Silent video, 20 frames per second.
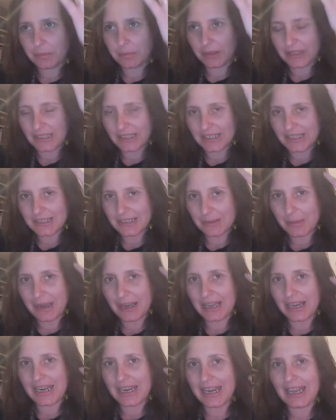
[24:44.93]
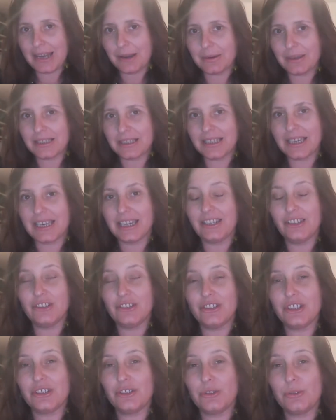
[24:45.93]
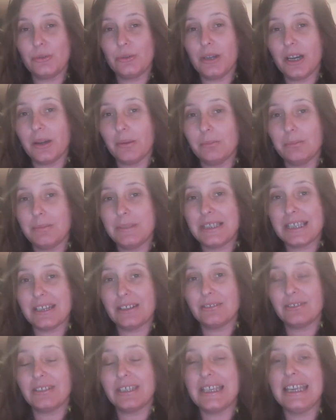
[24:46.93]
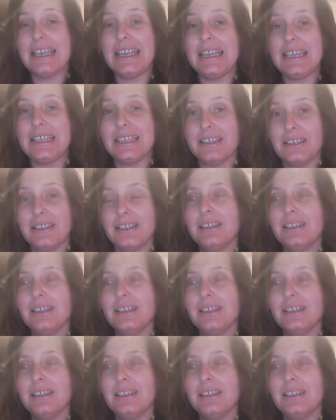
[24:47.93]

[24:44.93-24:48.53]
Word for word: but it is about allowing that energy to come down in